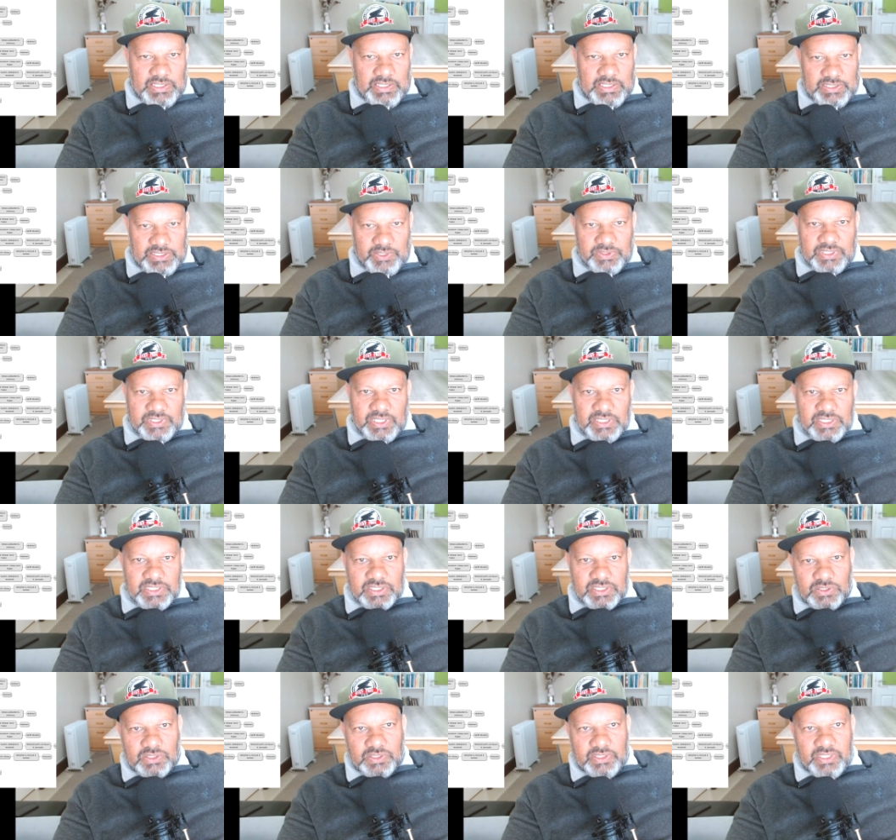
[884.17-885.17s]
So
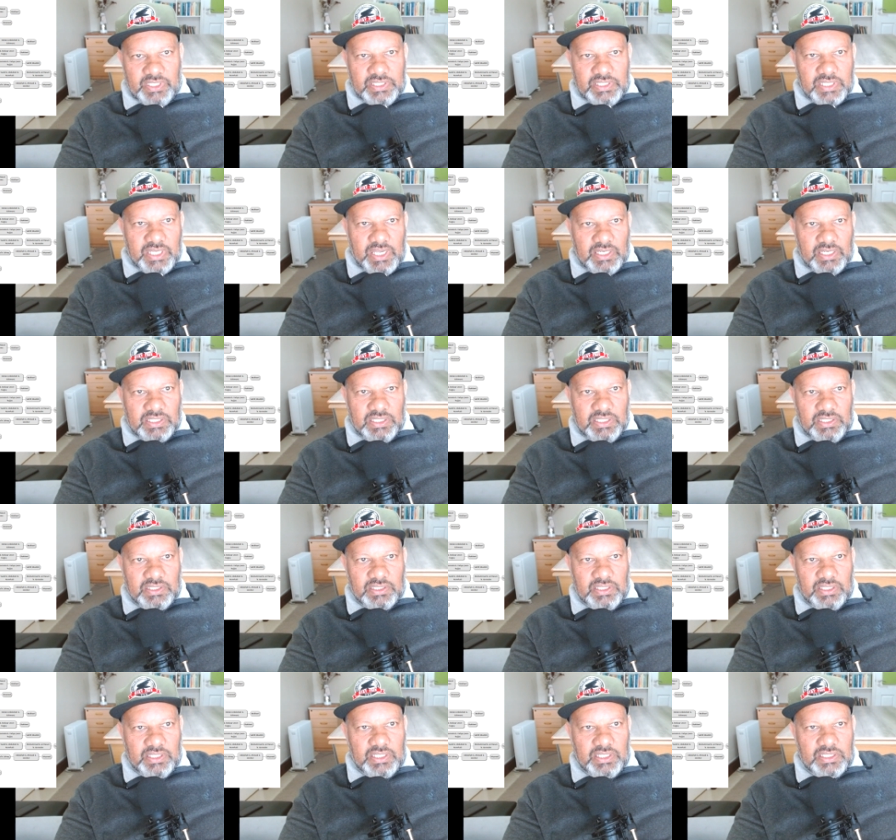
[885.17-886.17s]
this, this
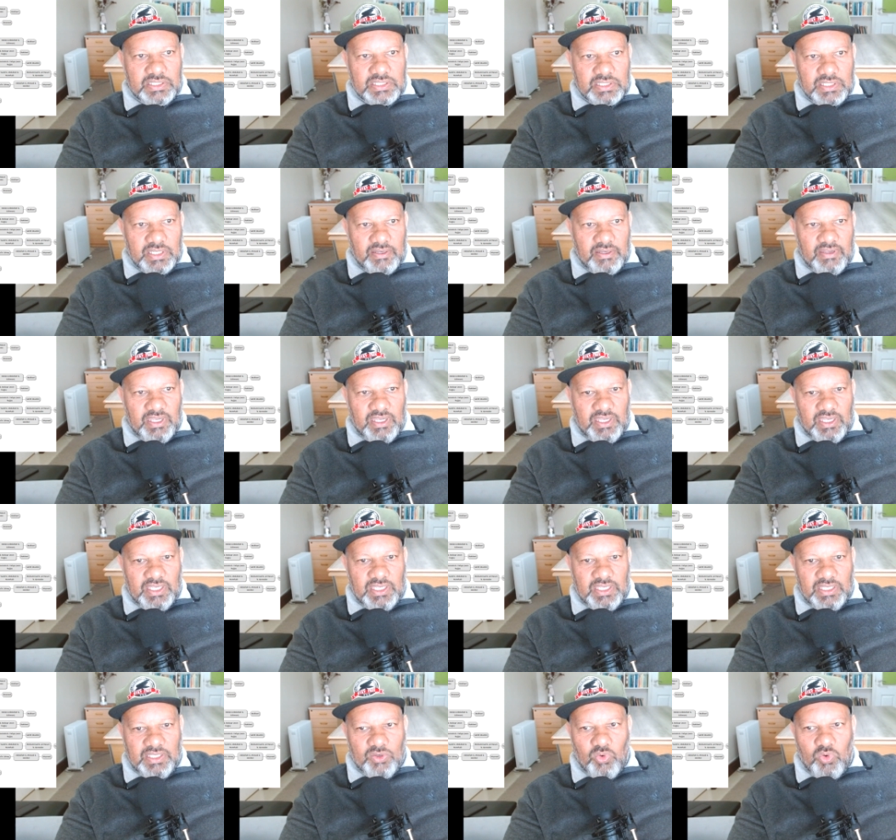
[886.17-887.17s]
hadith is
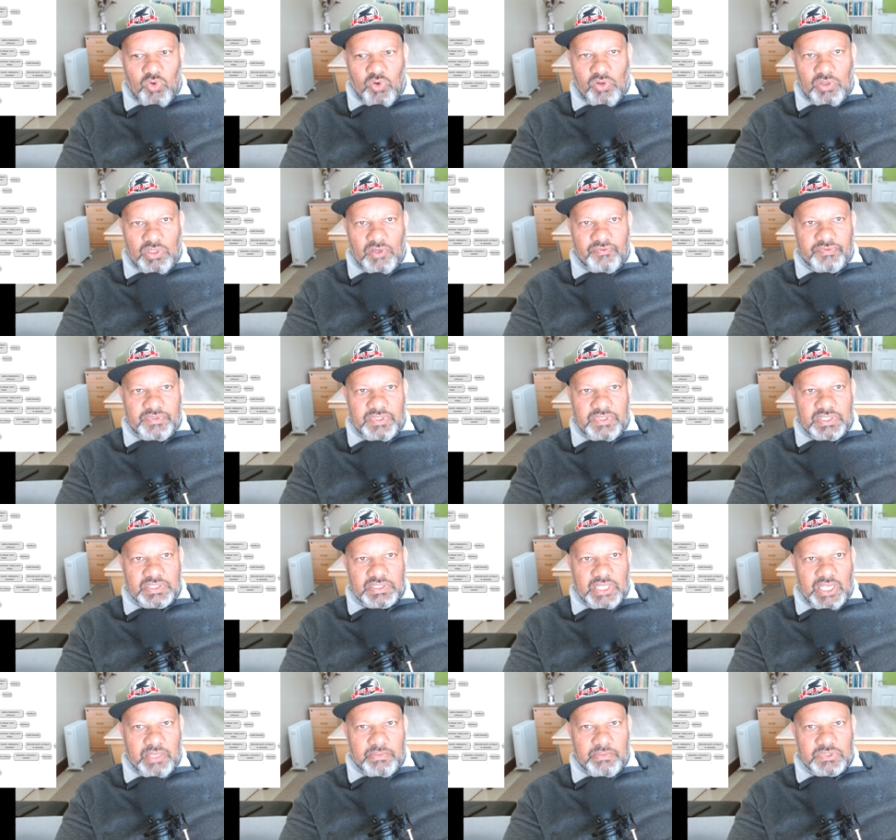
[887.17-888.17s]
all of these
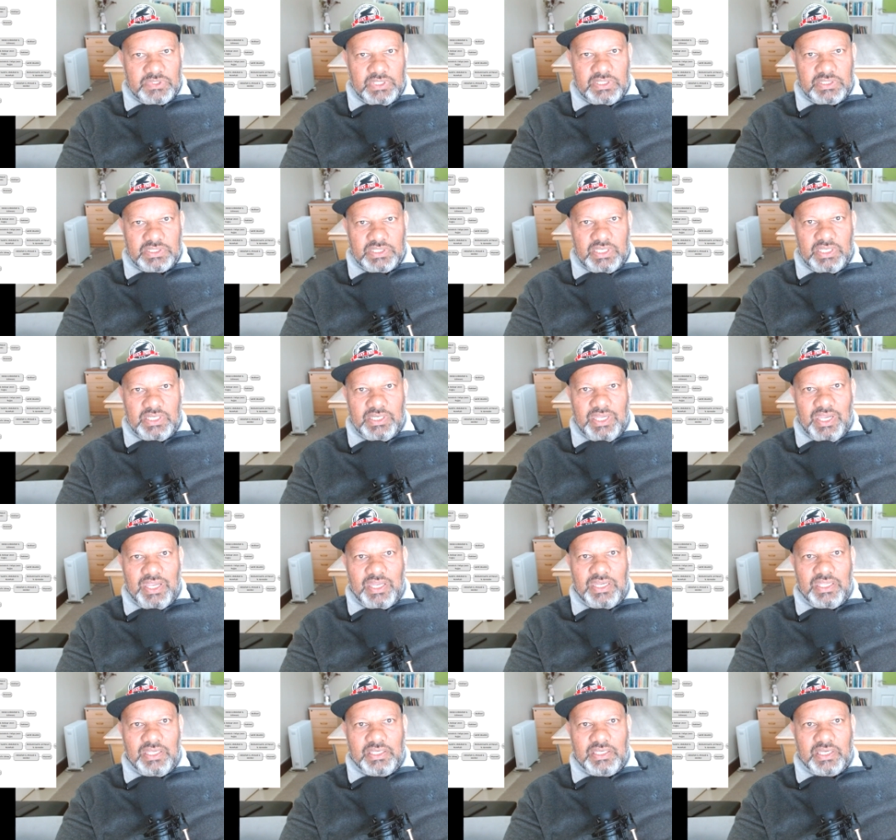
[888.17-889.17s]
times, it's in
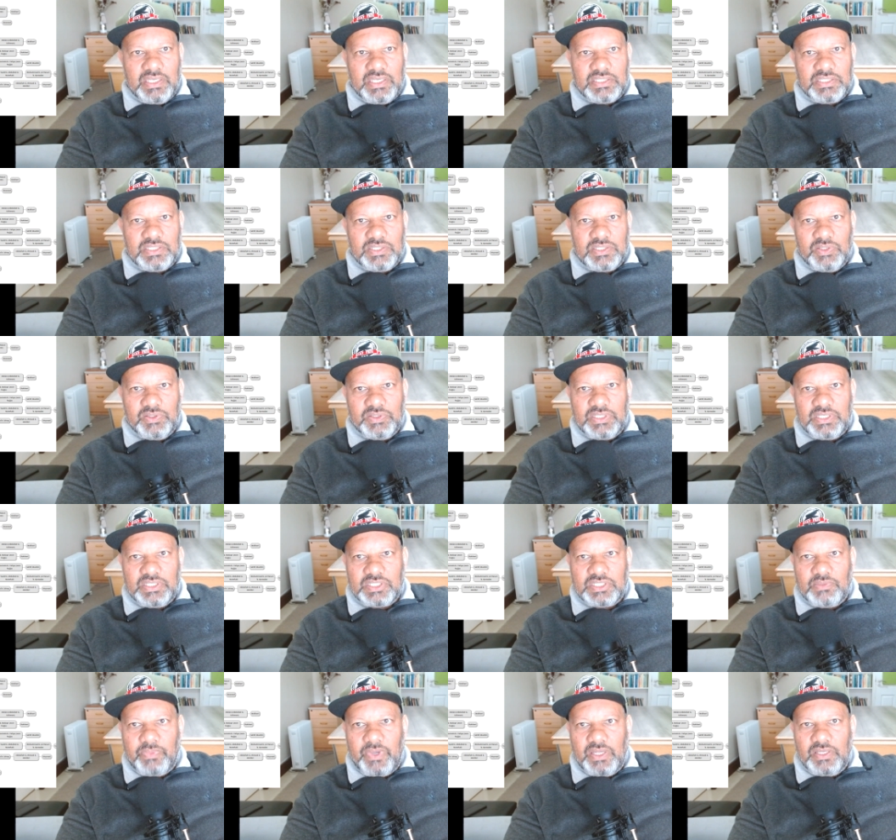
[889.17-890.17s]
any case, you know,
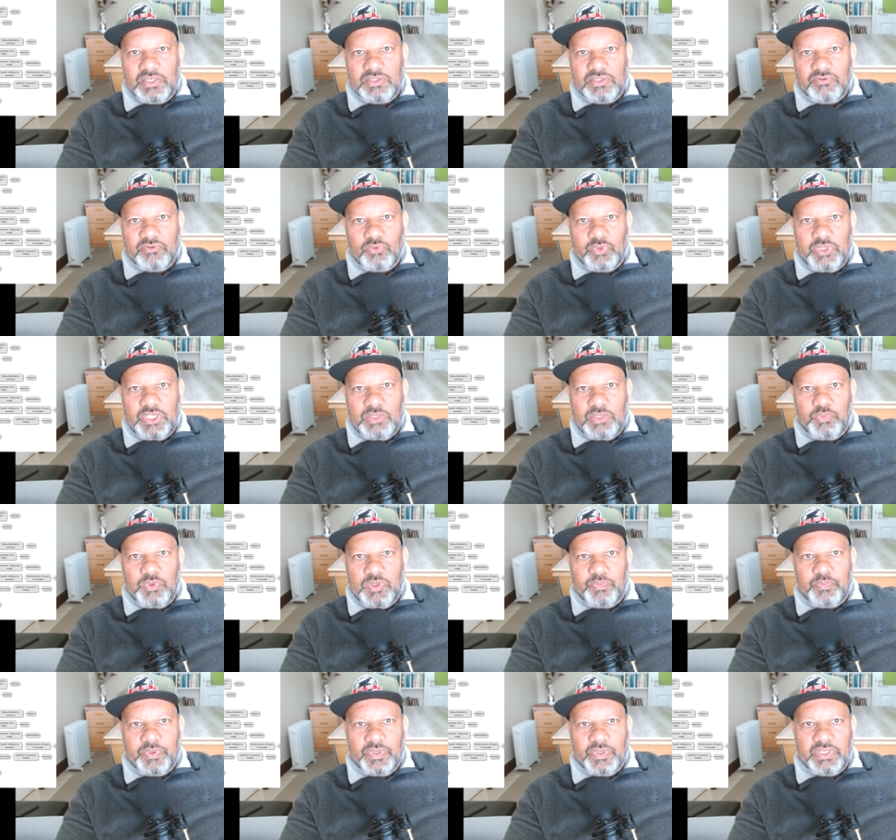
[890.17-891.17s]
there's a bunch of weak
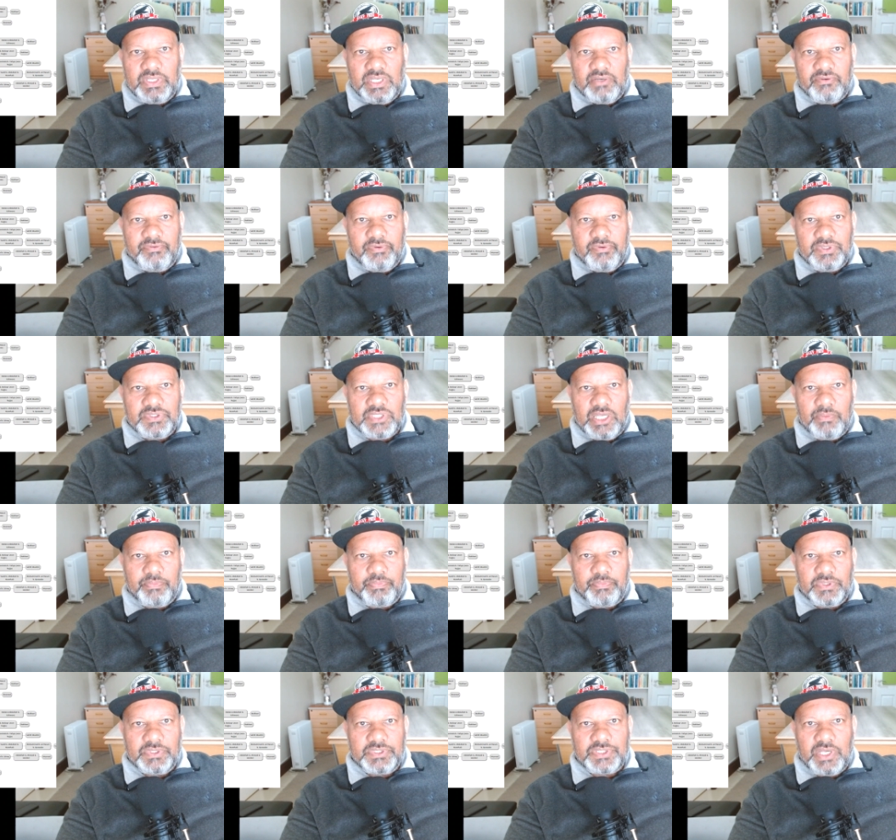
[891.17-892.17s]
people here, for
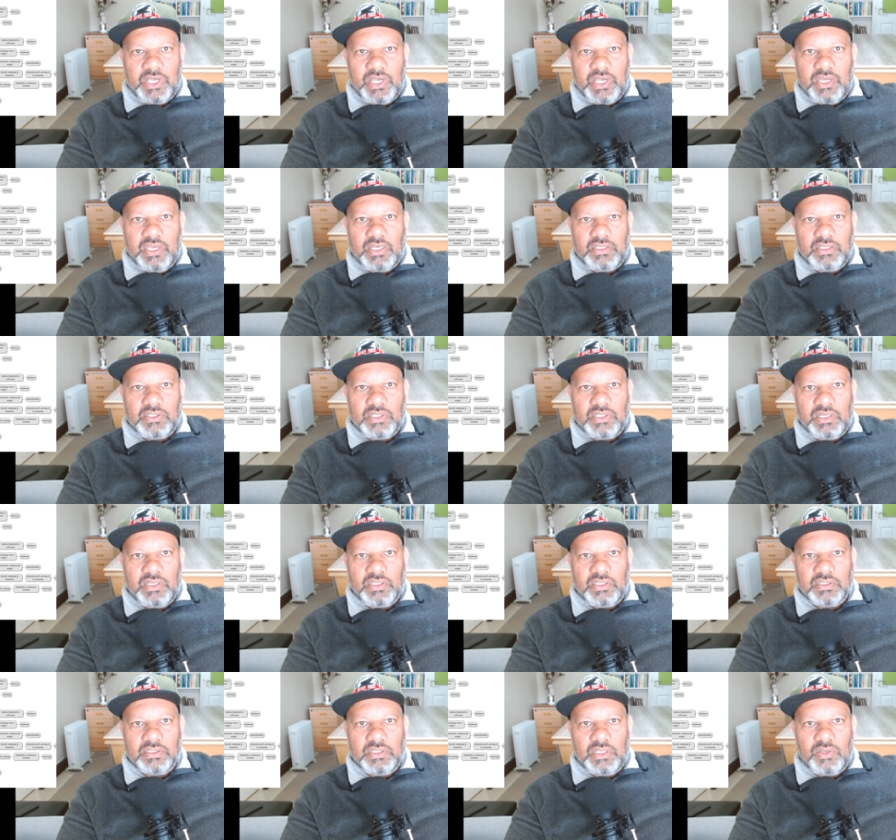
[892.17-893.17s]
example, Sharik,
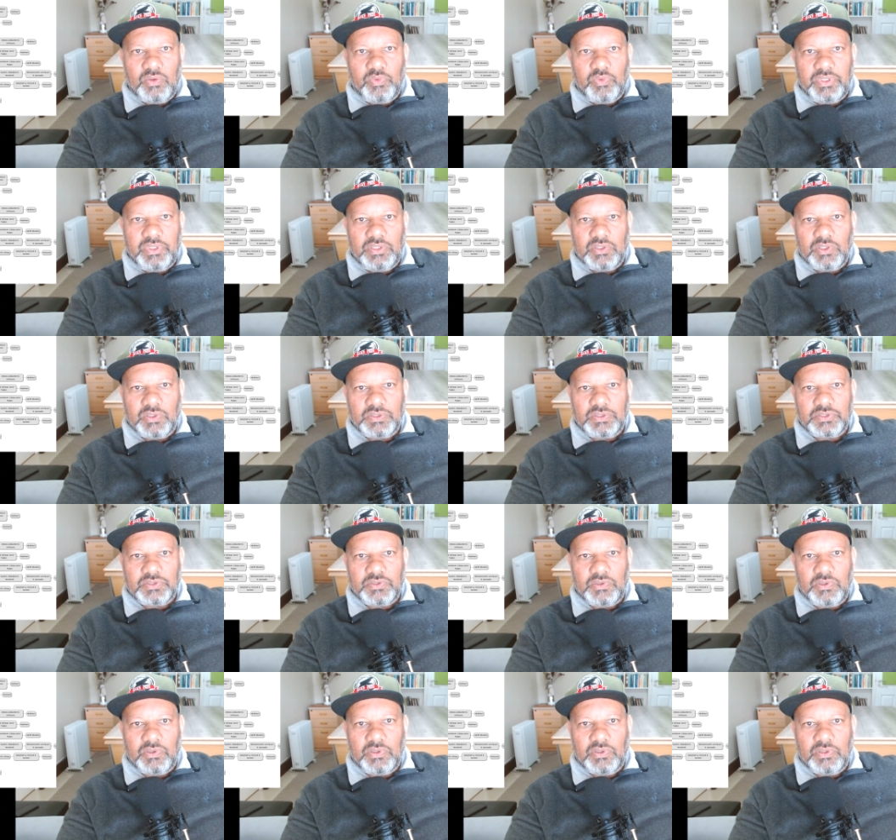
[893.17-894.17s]
Nan Qawi, not
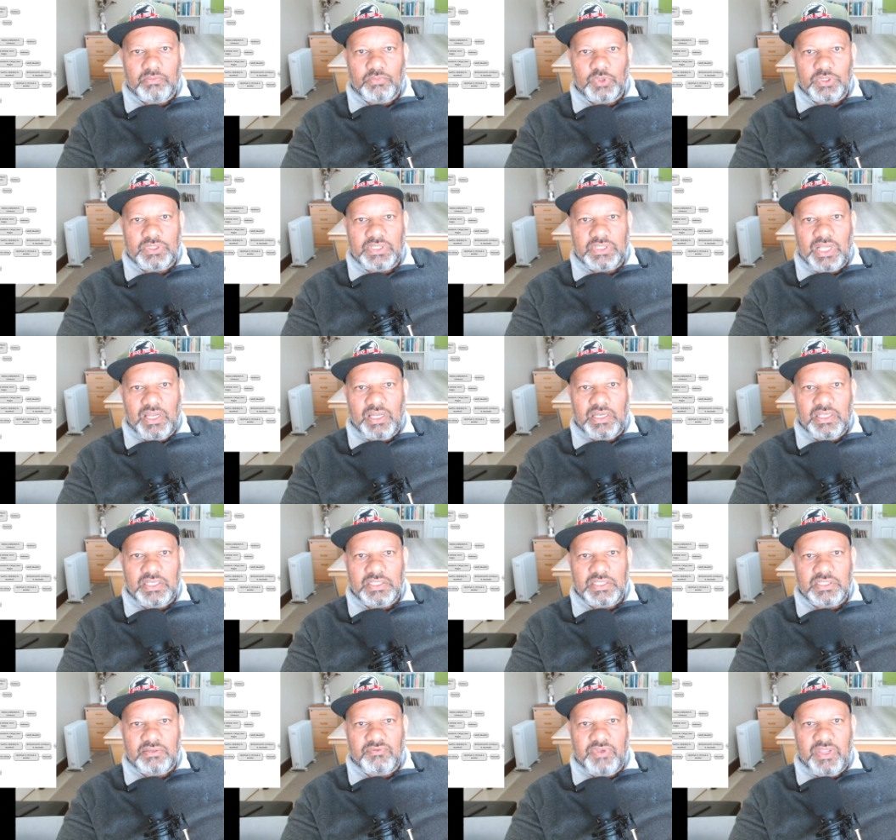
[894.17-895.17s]
strong,
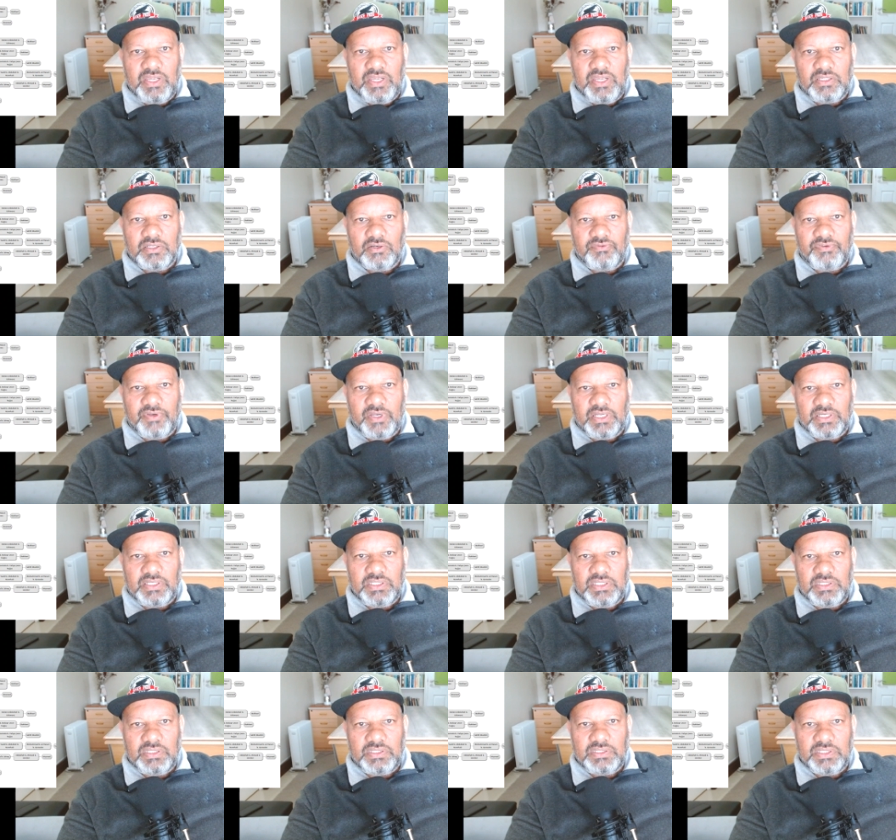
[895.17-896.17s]
Mudallis, inventor of
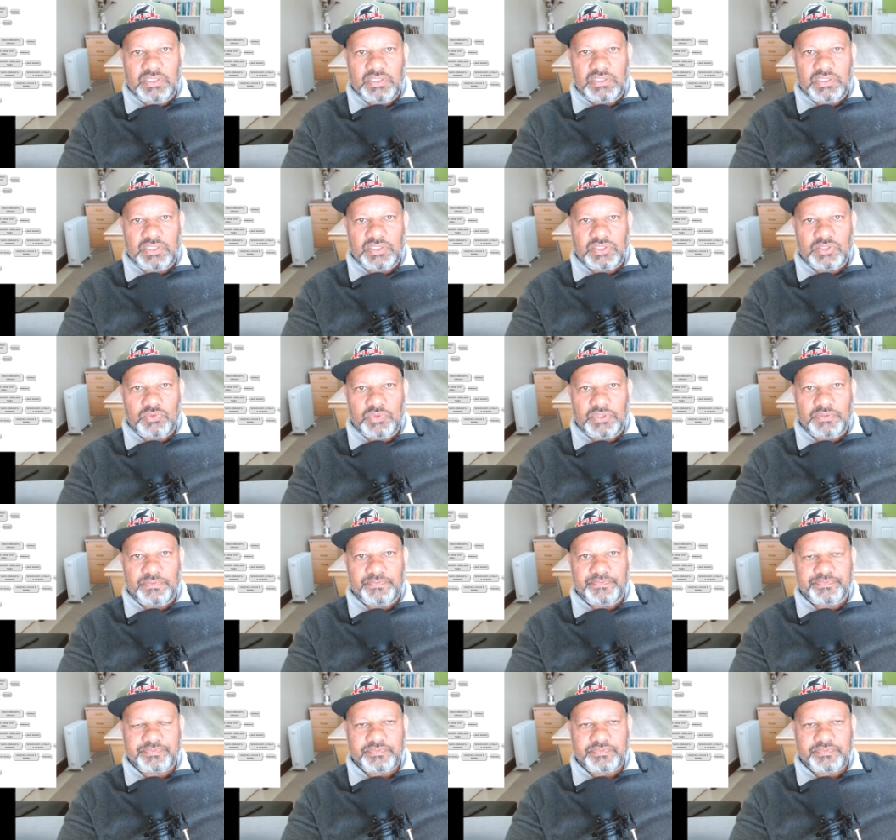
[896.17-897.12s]
hadith here, this one.